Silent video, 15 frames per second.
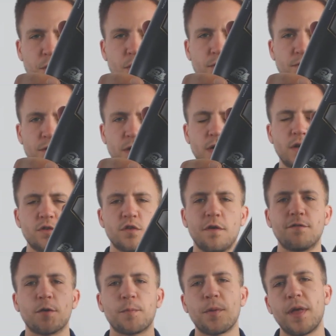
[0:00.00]
approved.
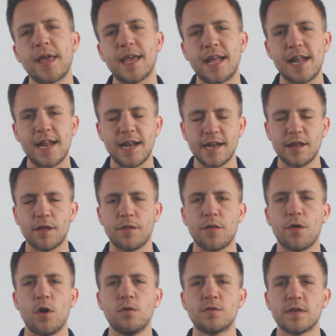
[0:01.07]
So, if you're playing in any
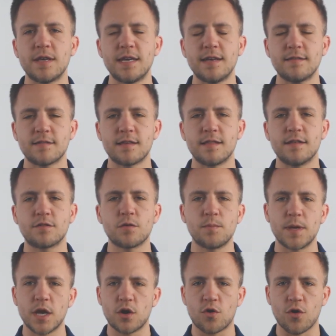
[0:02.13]
of those leagues, this
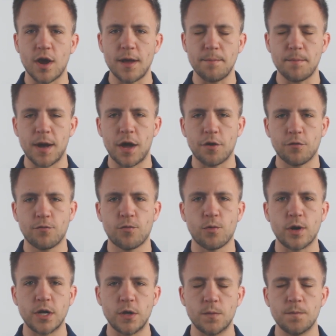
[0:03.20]
will be a great model
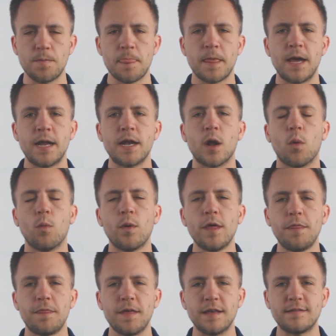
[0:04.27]
for you. Now
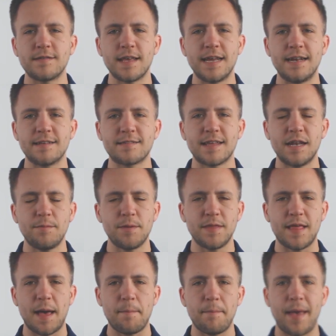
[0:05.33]
with this, it is going to
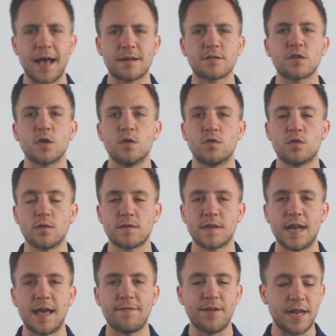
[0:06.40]
be that max load, so it's
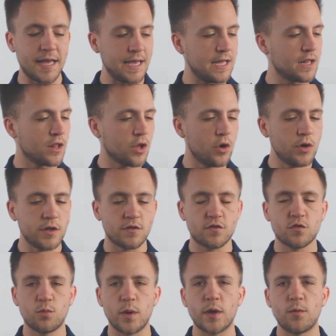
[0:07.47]
going to have an
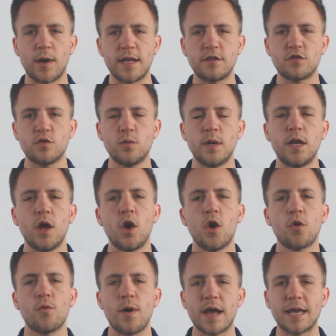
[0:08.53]
end-loaded swing weight to it,
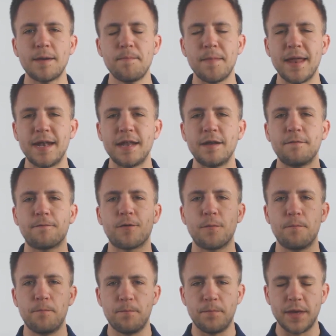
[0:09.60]
recommended
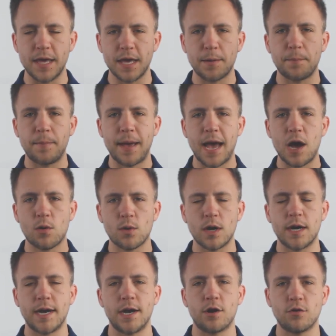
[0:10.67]
for big
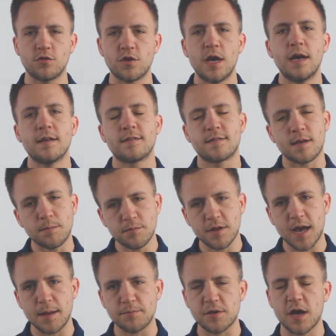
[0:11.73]
power hitters.
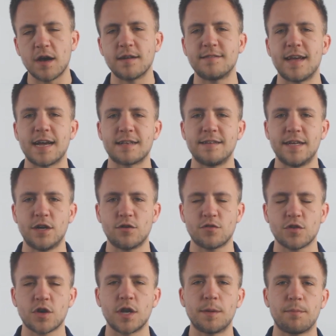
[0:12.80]
Sometimes contact
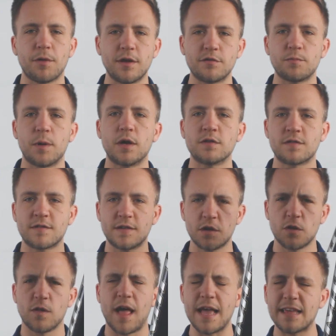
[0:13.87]
hitters looking to place balls
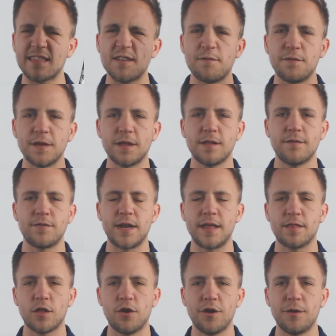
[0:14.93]
still like the feel of
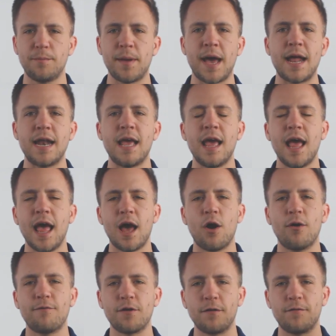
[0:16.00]
an end-loaded bat.
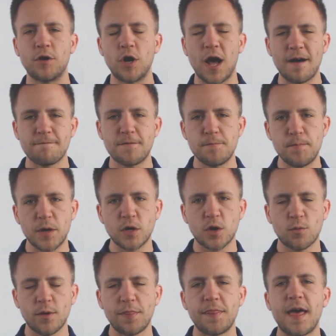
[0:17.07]
However, if you're not
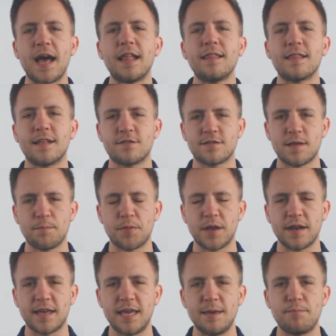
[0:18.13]
familiar with that, that's
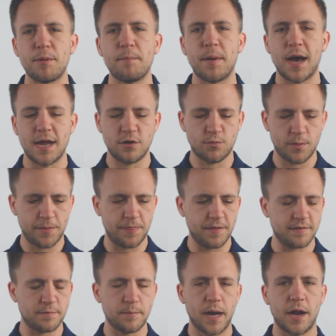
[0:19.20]
something to keep in mind with
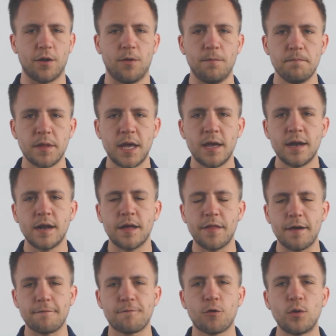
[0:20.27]
this model.
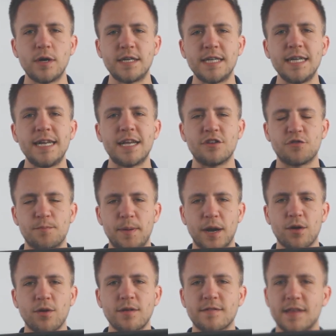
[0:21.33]
Now that 14-inch
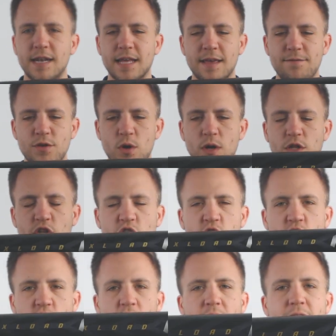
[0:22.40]
barrel is going to give you a
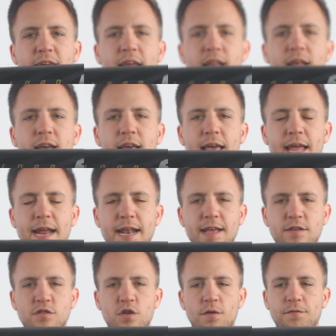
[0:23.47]
giant
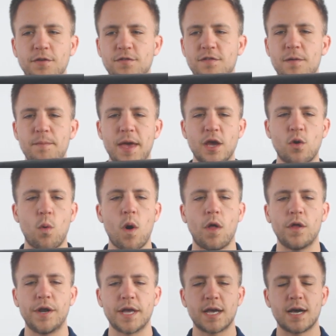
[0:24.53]
hitting surface to make
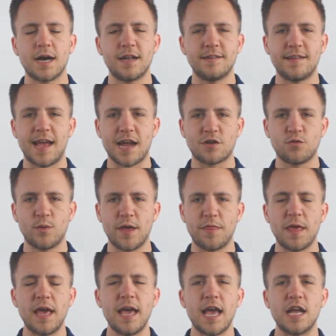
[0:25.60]
quality contact
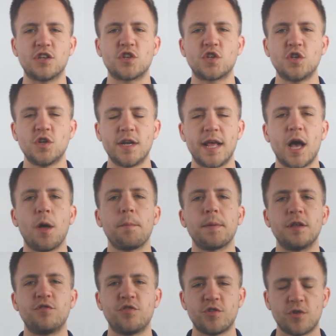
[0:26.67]
with. It should
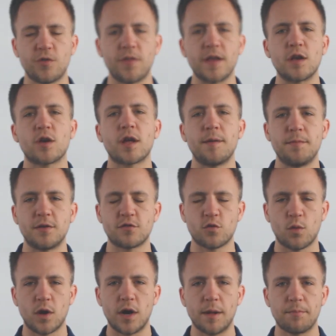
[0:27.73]
help ensure that you're going to be
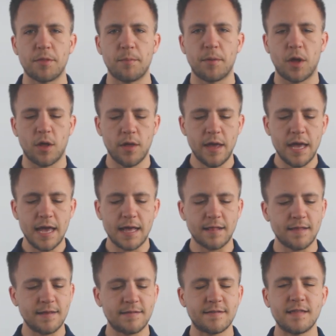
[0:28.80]
squaring up the ball,
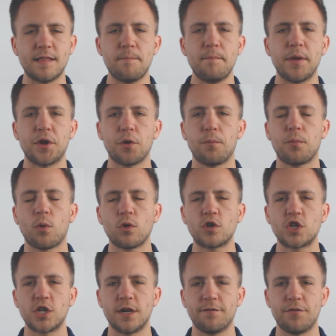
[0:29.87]
at least in the middle
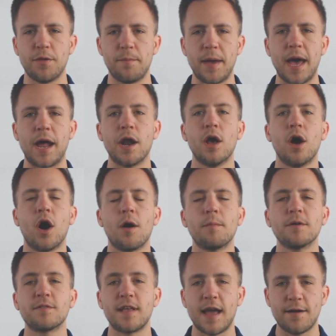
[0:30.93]
portion of the bat,
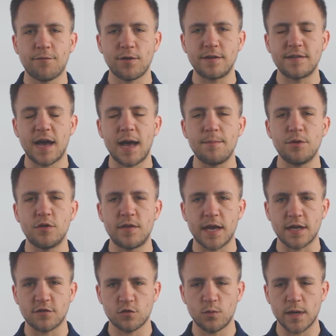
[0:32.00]
almost every time you
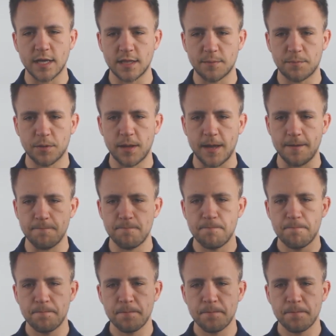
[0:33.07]
take a swing at the plate.